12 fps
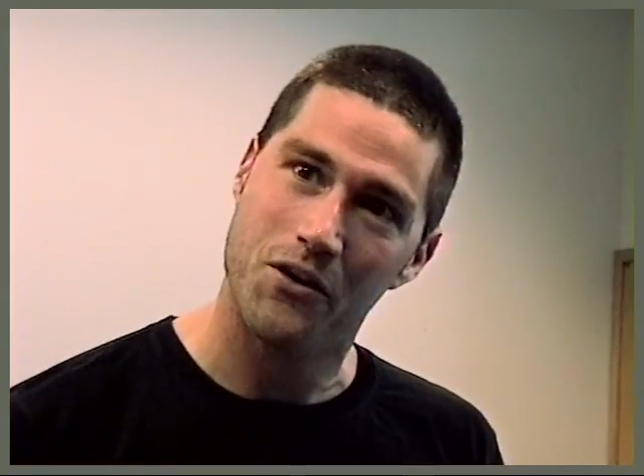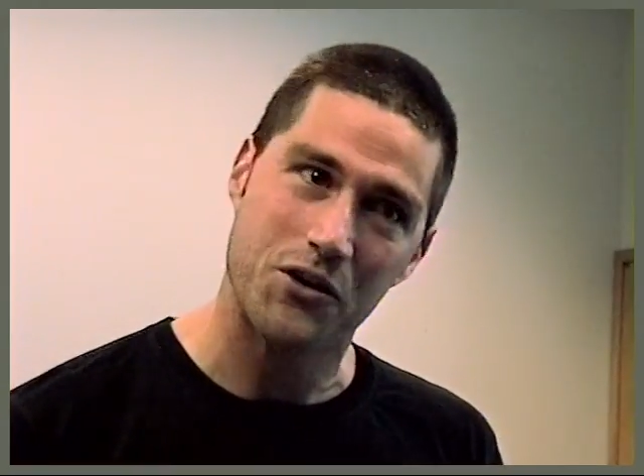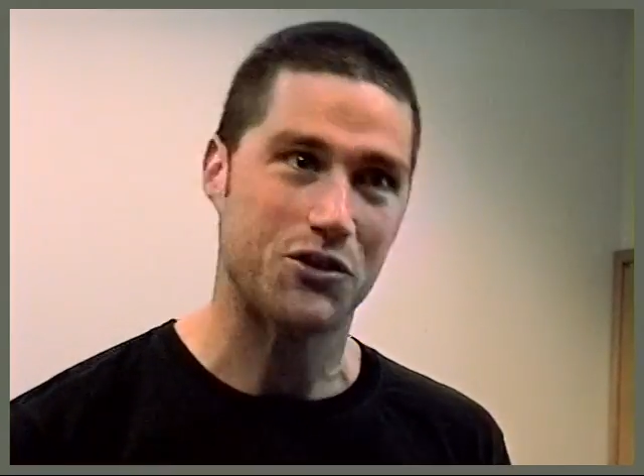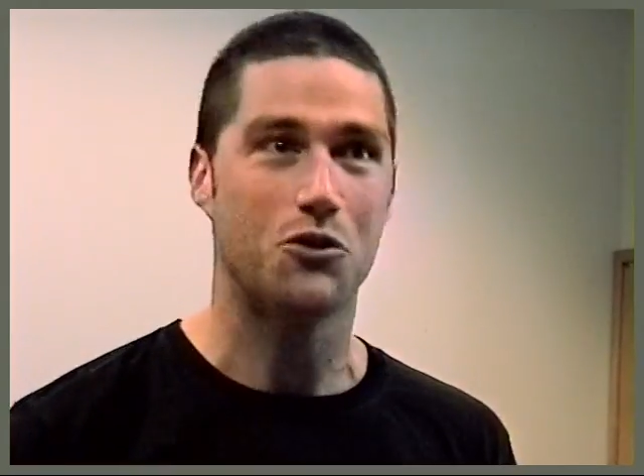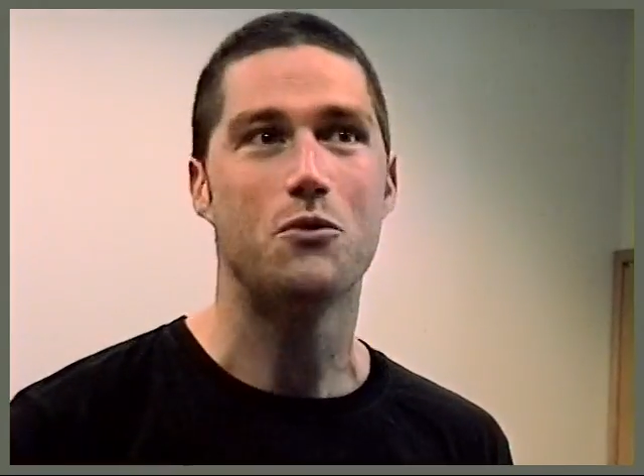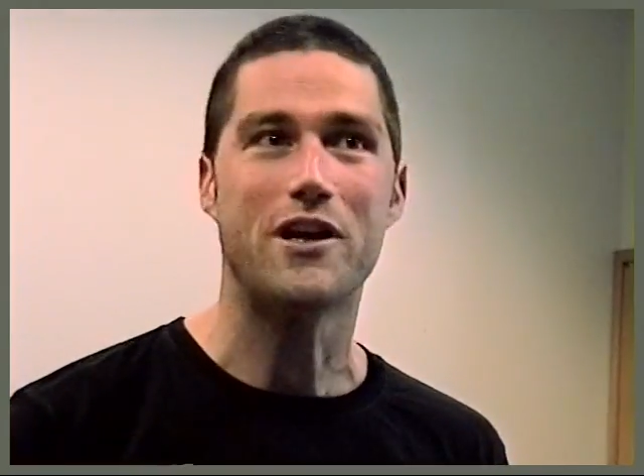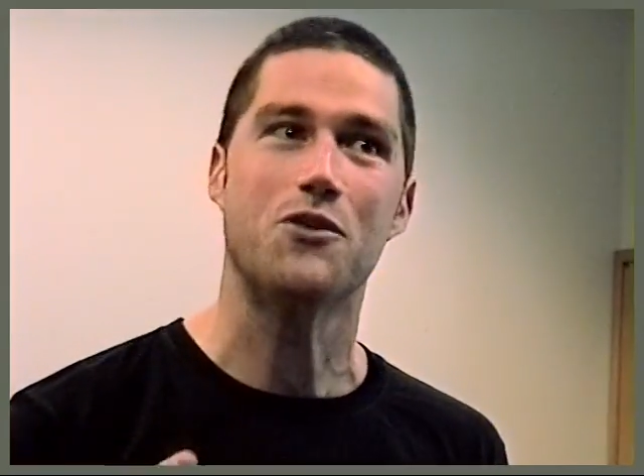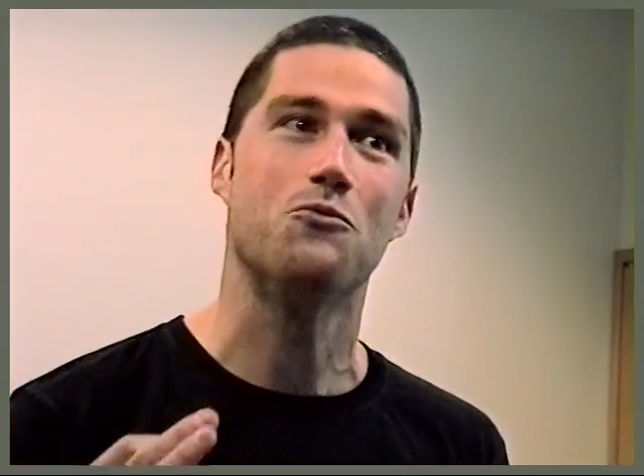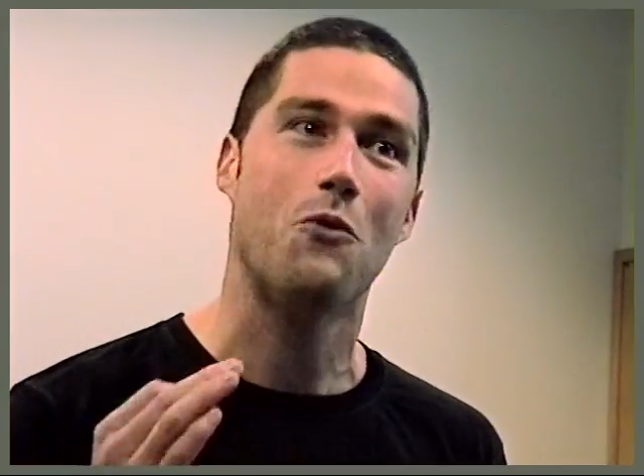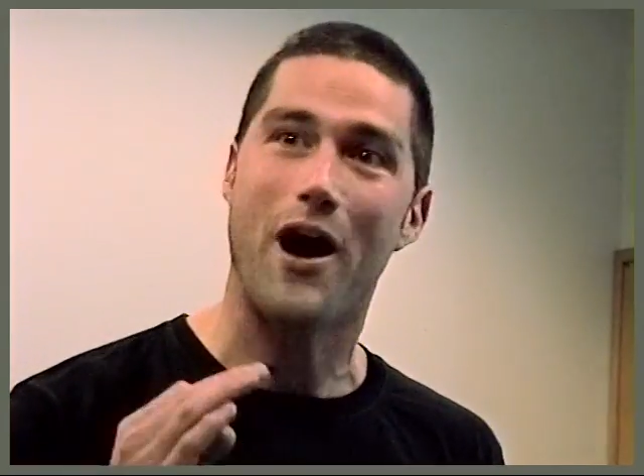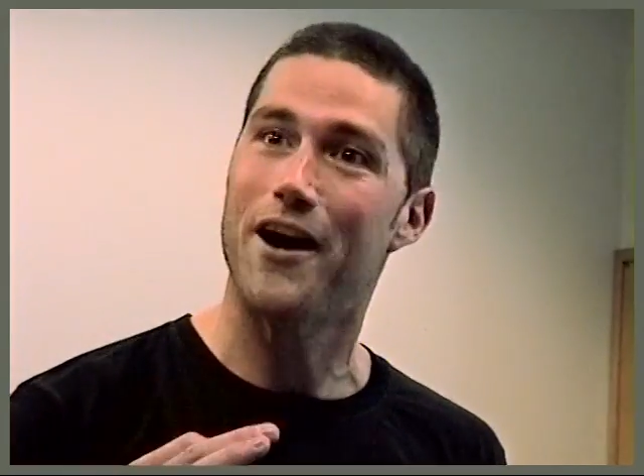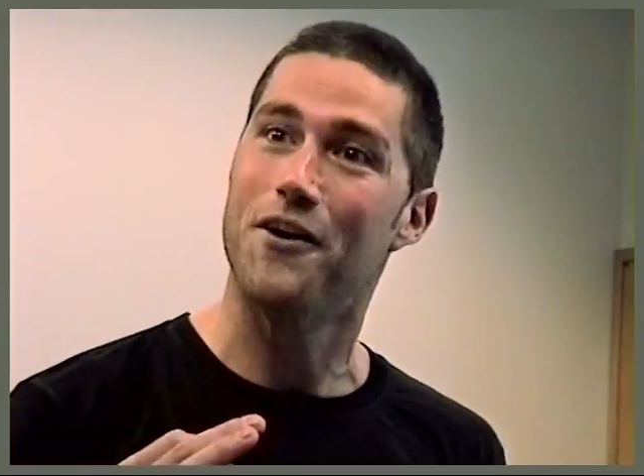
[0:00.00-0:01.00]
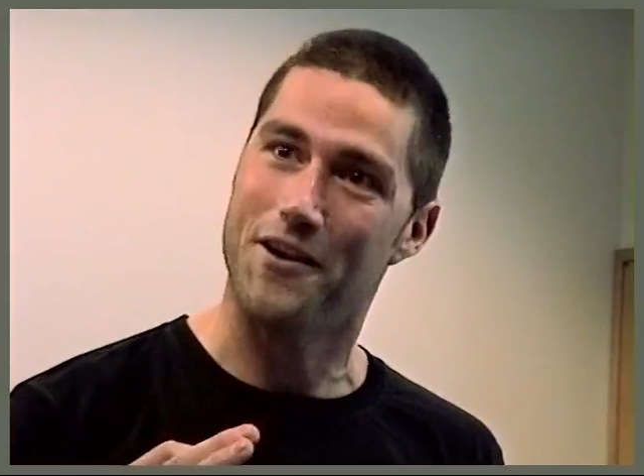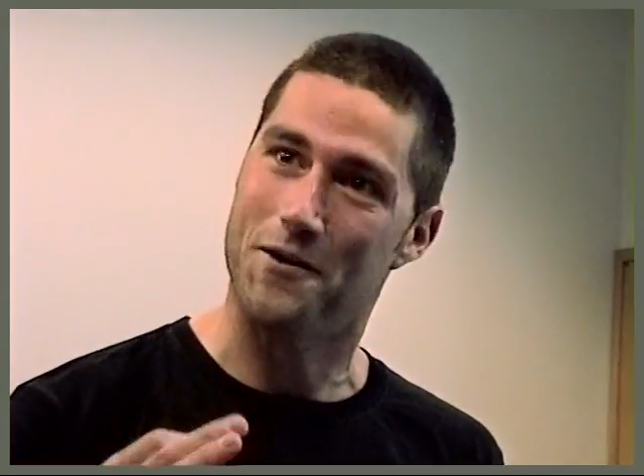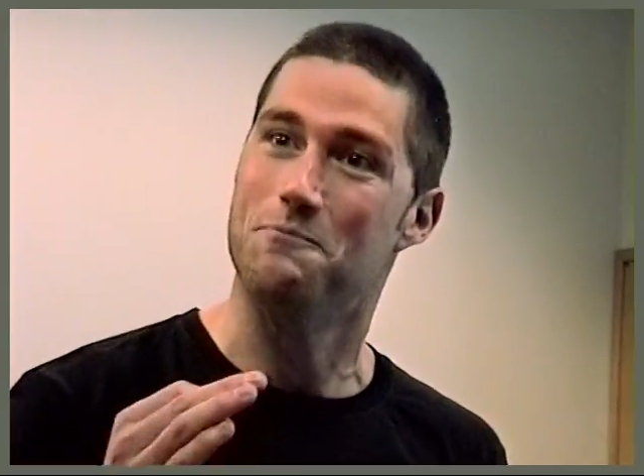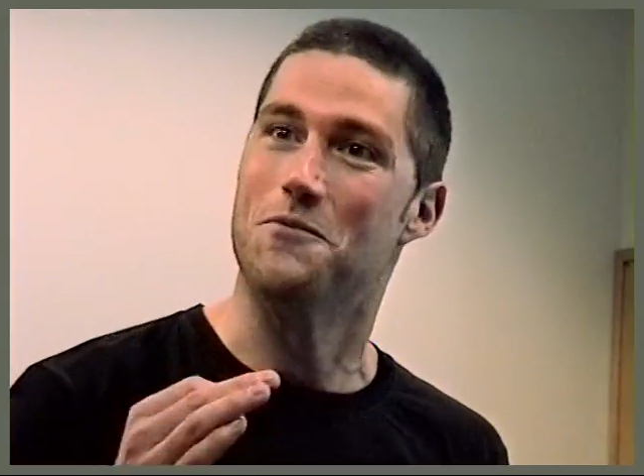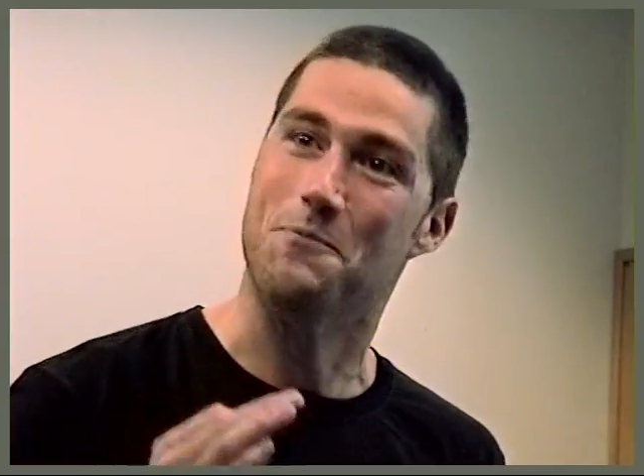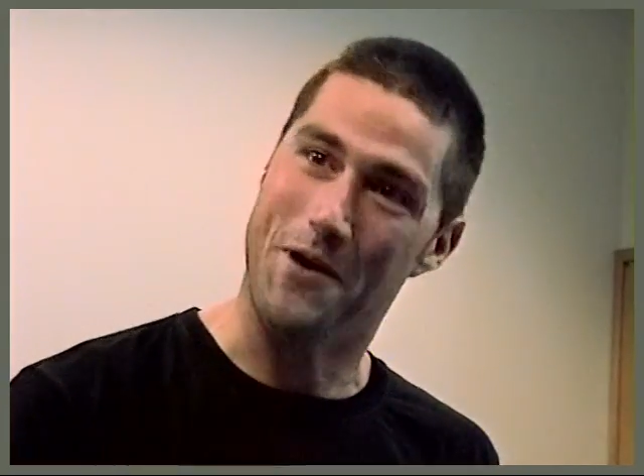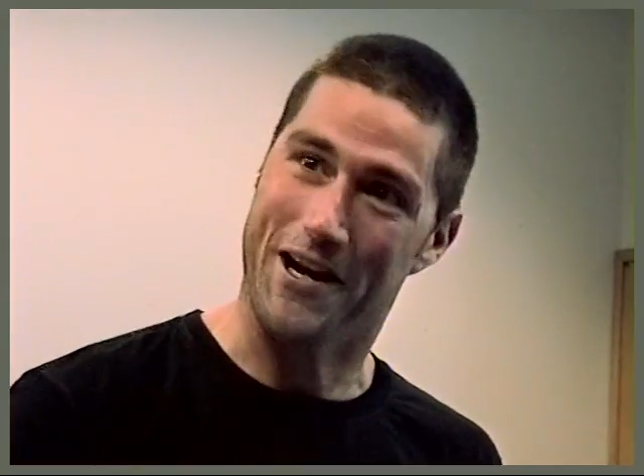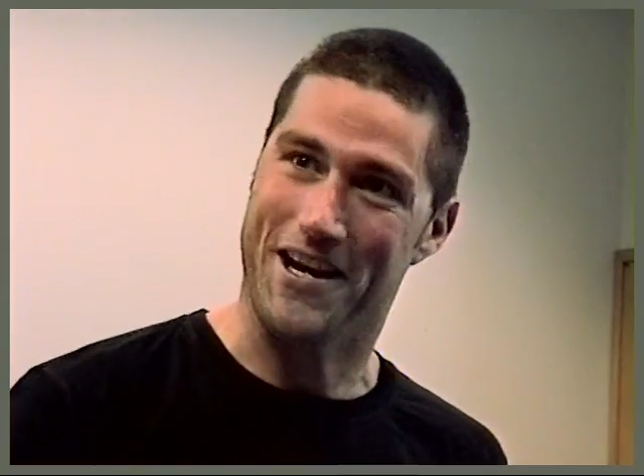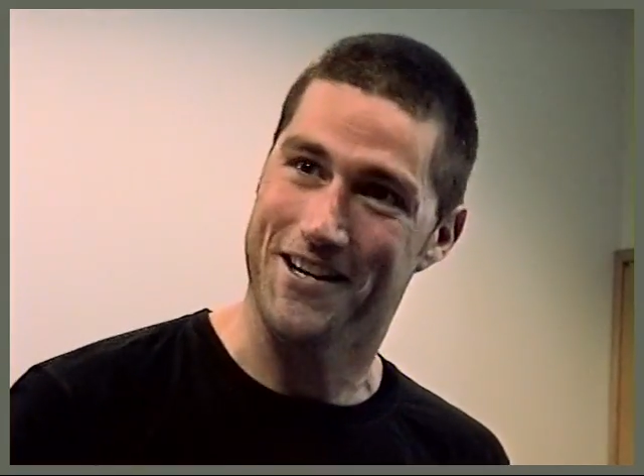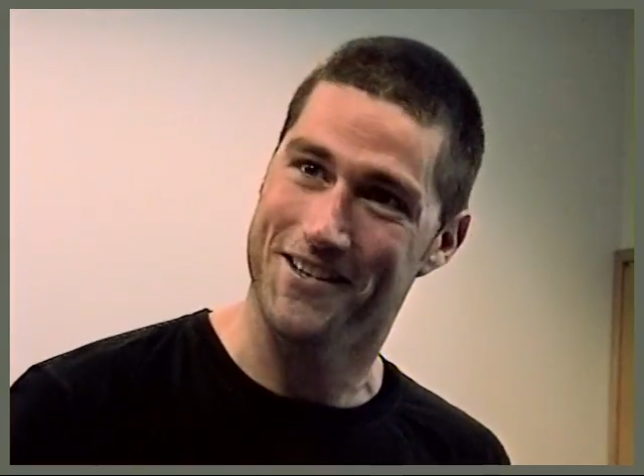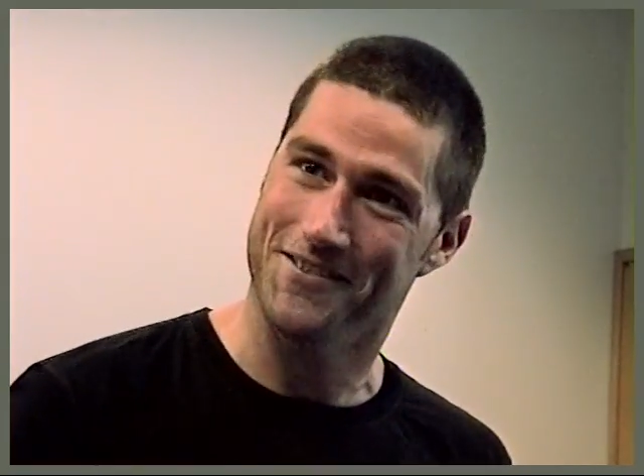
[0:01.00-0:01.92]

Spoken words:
so we can wire them money.